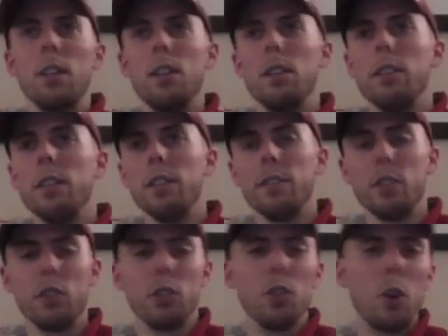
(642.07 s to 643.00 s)
and if
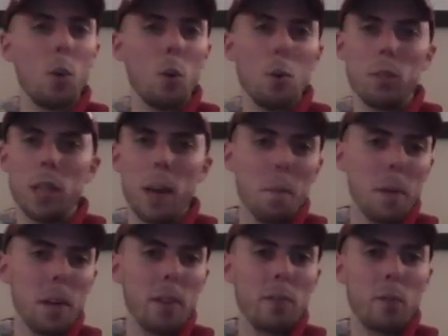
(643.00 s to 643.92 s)
there's no
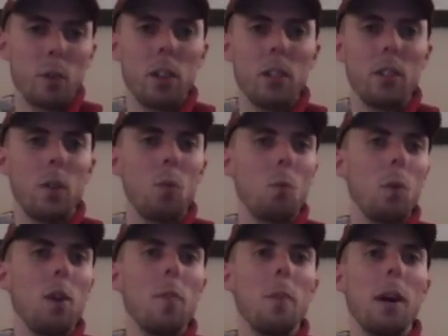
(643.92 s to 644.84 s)
template for it, don't
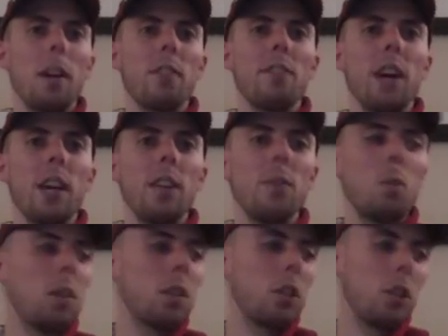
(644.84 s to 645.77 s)
worry about it. Find
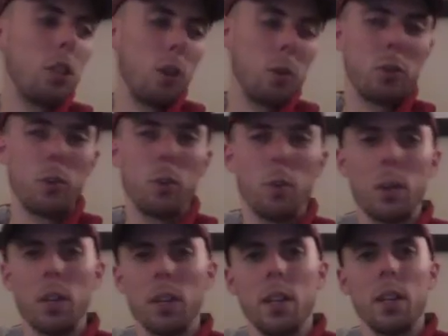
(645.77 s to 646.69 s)
one close to
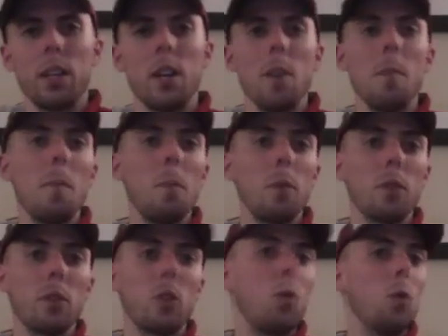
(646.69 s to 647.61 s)
it. Come up with
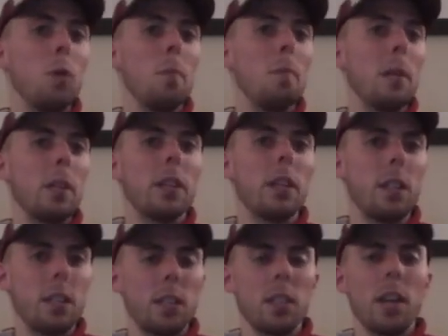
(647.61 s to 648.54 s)
a cool ability
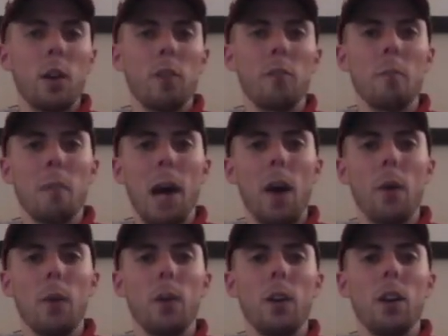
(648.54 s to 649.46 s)
that's not
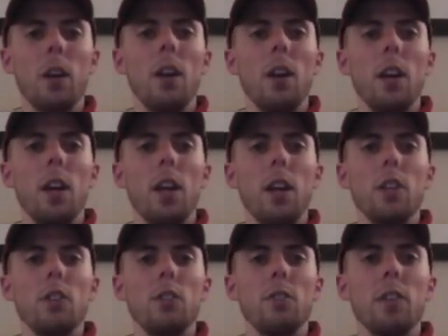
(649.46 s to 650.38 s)
overpowered,
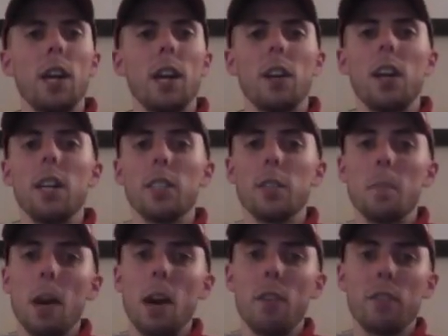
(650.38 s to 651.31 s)
and you've got an
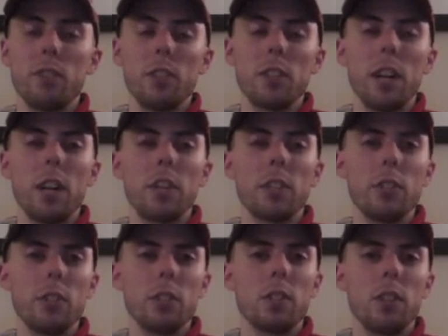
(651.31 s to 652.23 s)
awesome mount for your
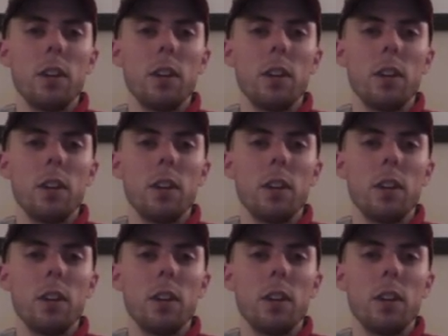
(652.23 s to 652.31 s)
characters.